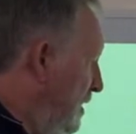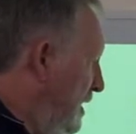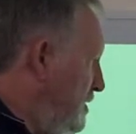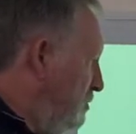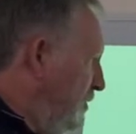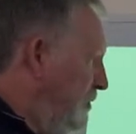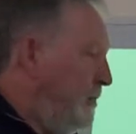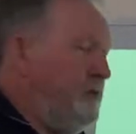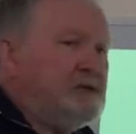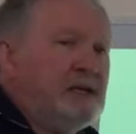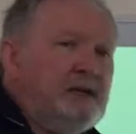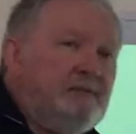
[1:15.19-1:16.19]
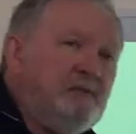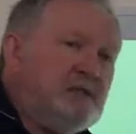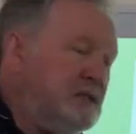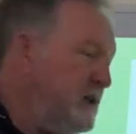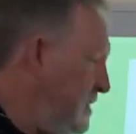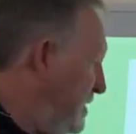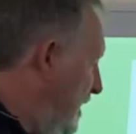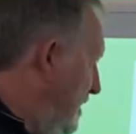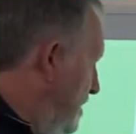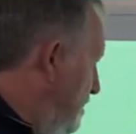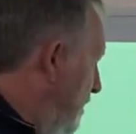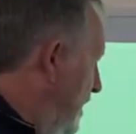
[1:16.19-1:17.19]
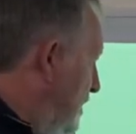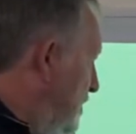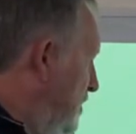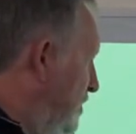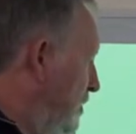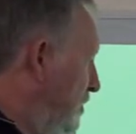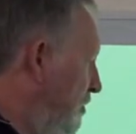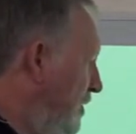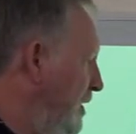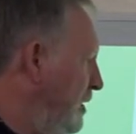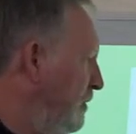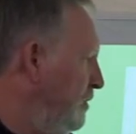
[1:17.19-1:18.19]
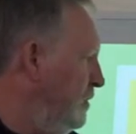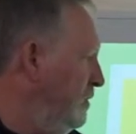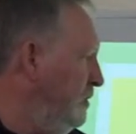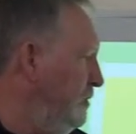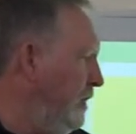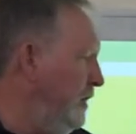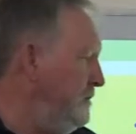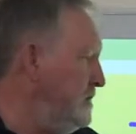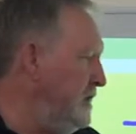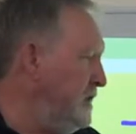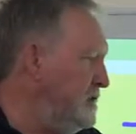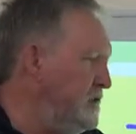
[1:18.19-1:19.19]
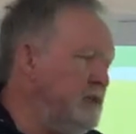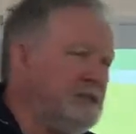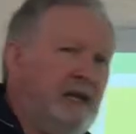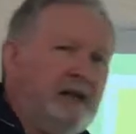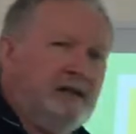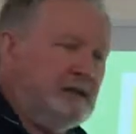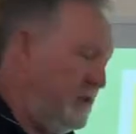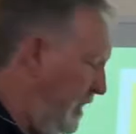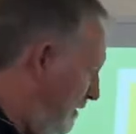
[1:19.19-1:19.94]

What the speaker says: This would represent 6 tenths, 1, 2, 3, 4, 5, 6, 6 out of the